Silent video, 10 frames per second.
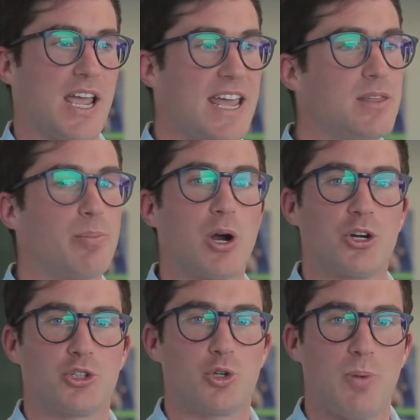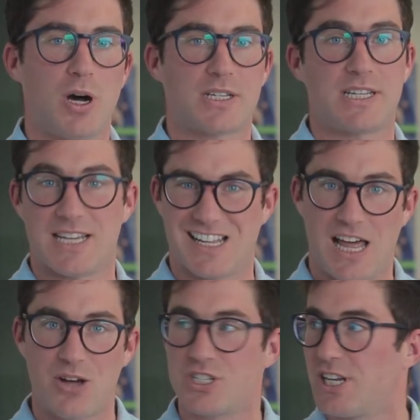in the partner toolbox, in the
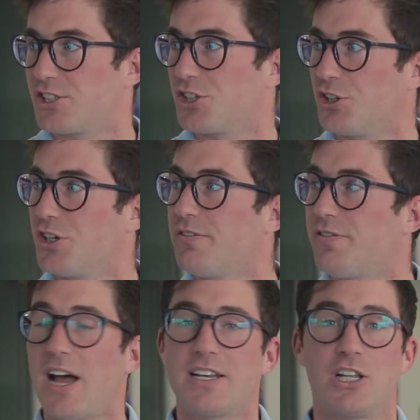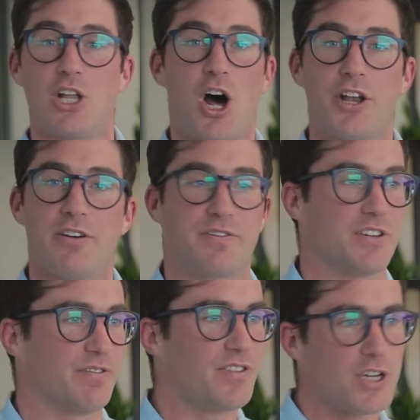cloud section, you're going to find a lot of
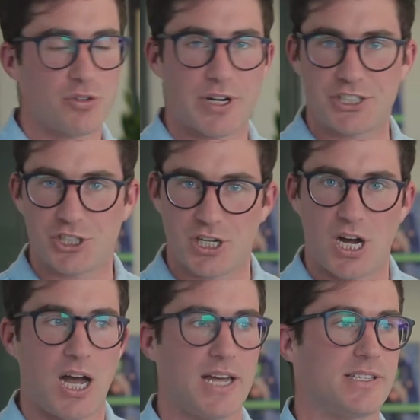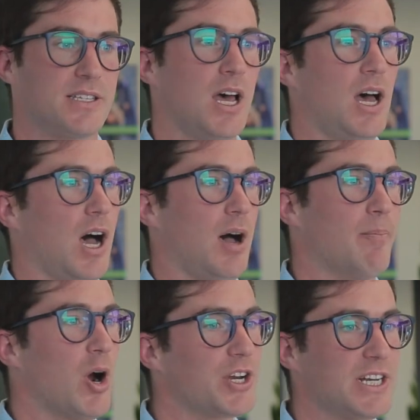configuration guides,
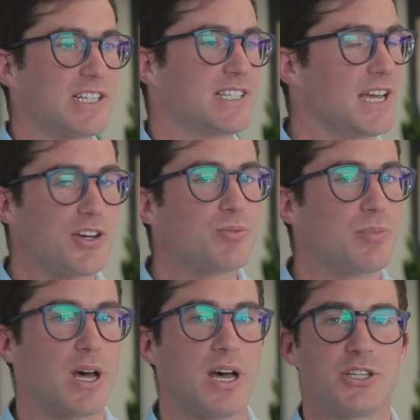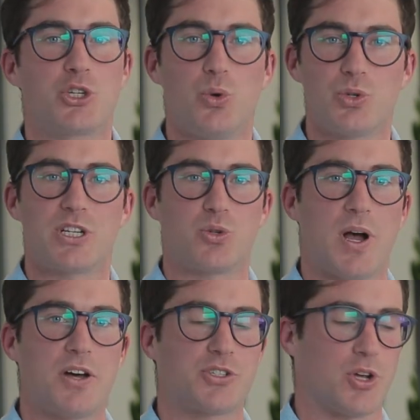marketing, sales tools as
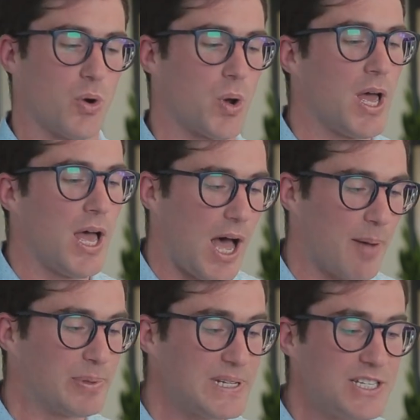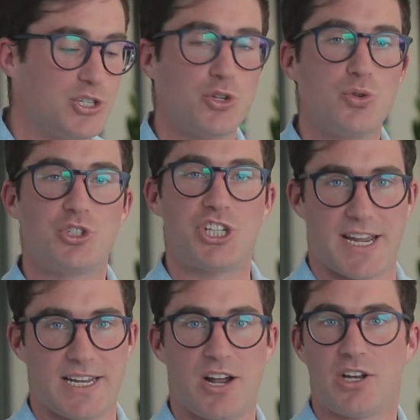well. So please do
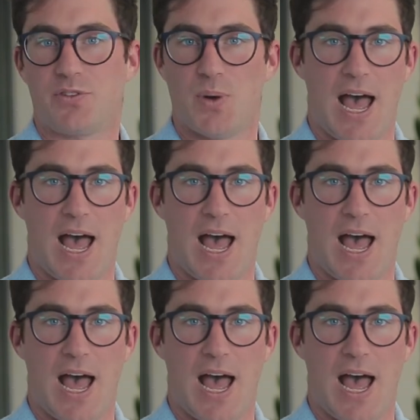check it out if you